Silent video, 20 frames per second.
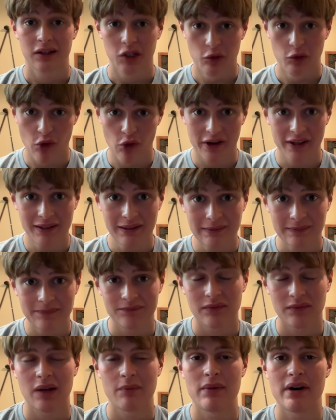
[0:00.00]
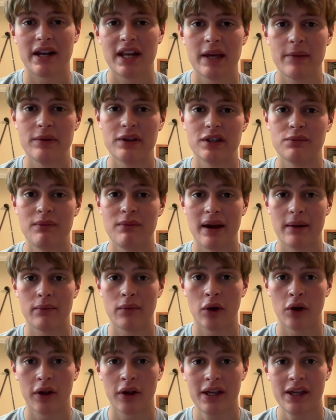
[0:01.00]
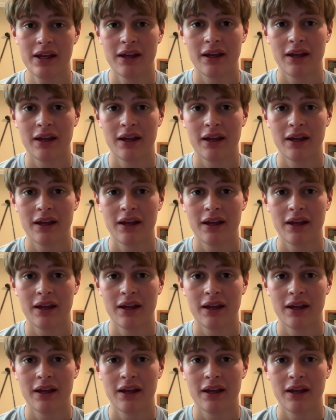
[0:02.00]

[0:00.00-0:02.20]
Good morning. My name is Matt Murray,